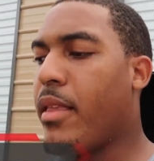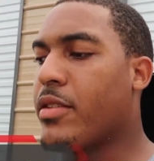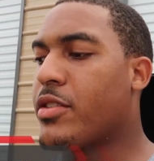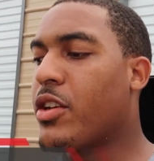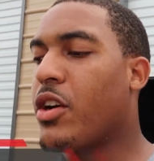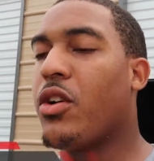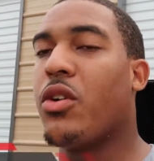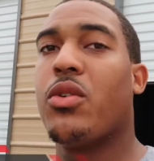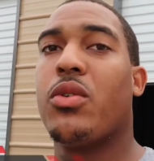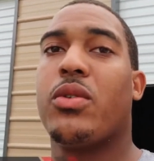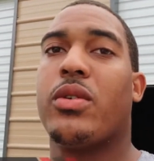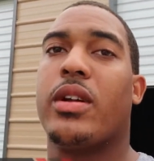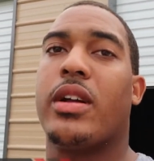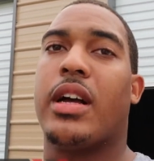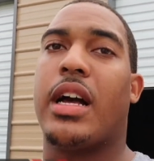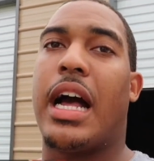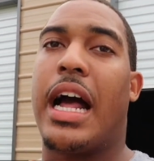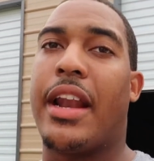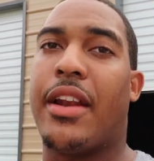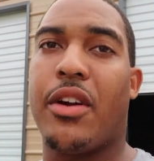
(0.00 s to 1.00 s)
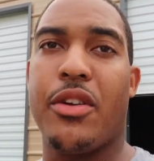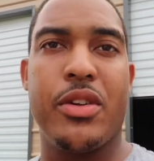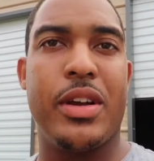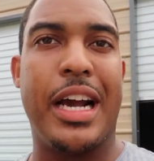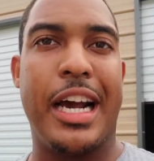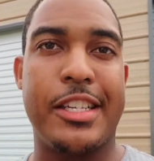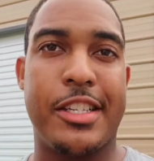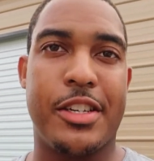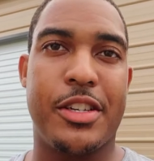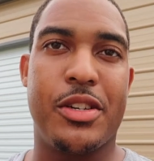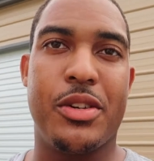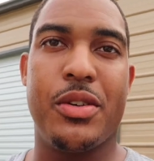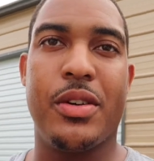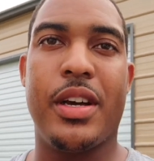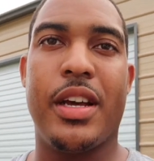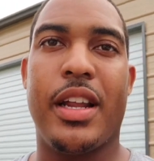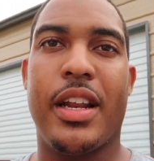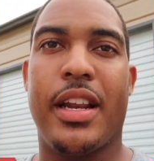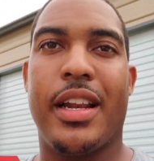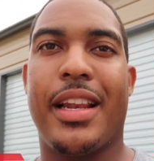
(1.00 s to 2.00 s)
So I know you guys can do
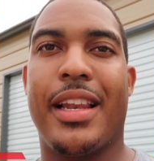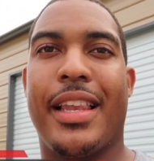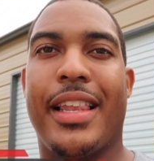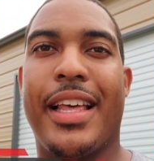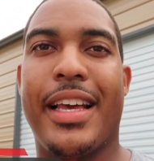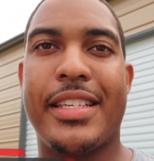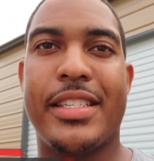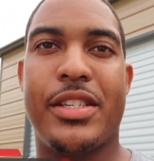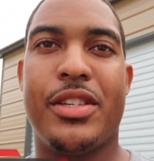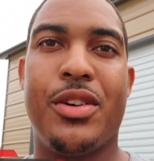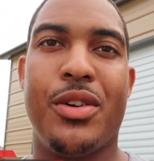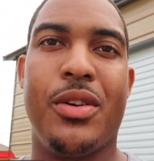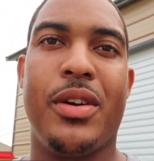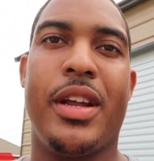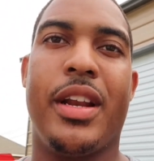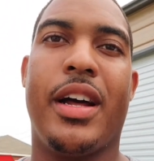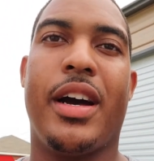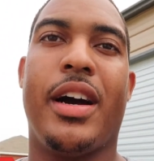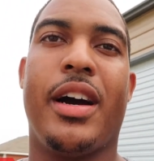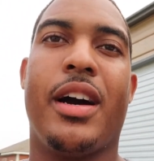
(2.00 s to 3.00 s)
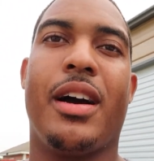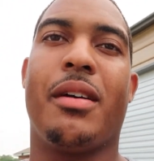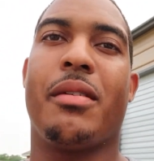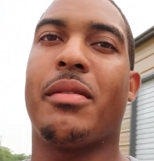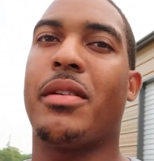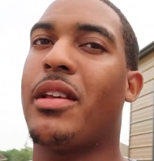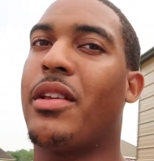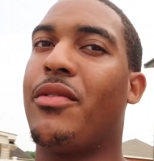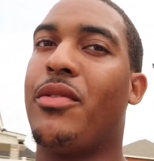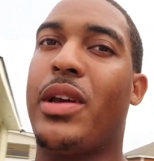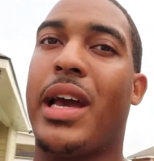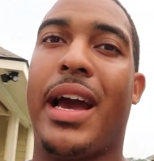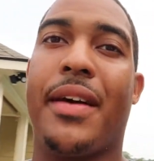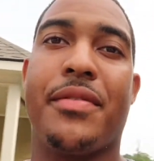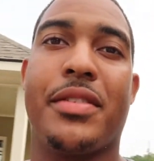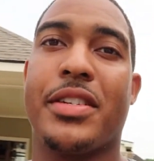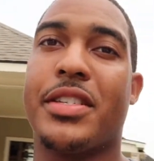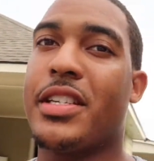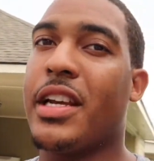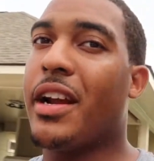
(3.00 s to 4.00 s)
it. Let's do it. If you have
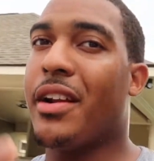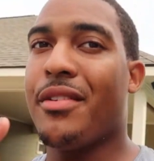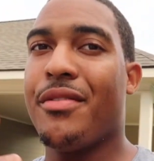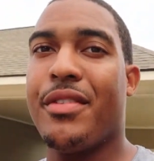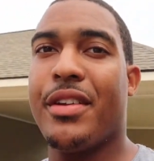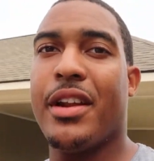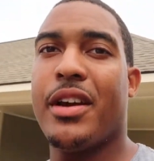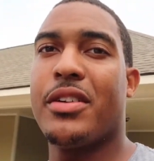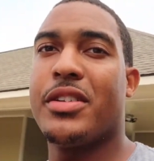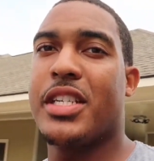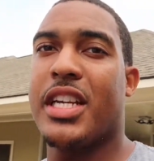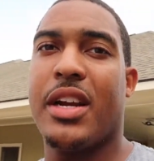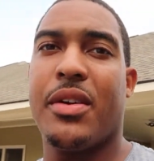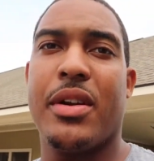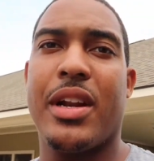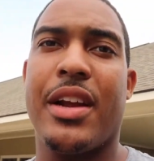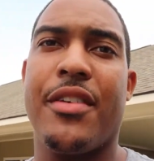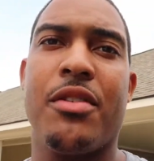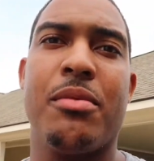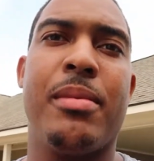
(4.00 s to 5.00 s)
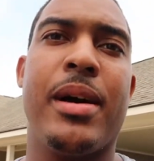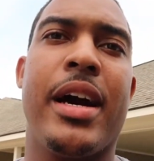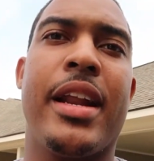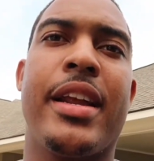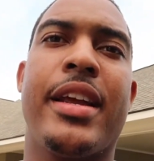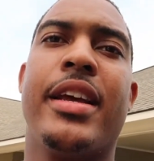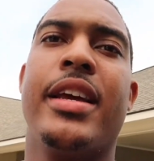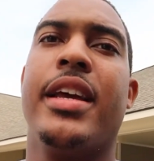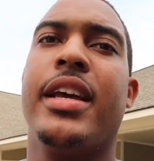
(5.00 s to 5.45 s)
to share the video, share it with everybody.